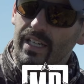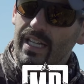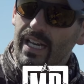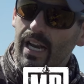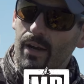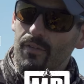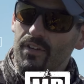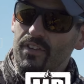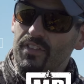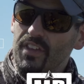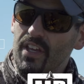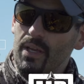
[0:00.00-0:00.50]

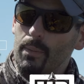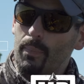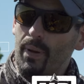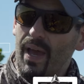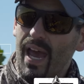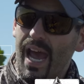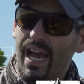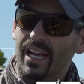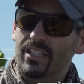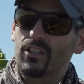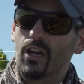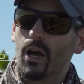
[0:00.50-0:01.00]
everything
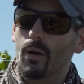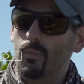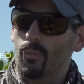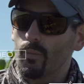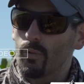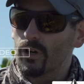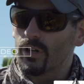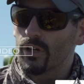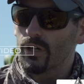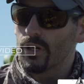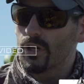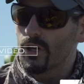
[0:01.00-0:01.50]
packed up. We're
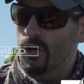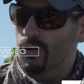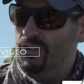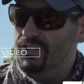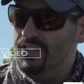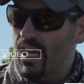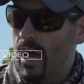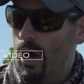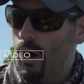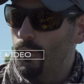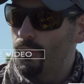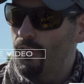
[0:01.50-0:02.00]
gonna go
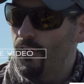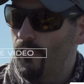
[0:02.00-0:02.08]
scout for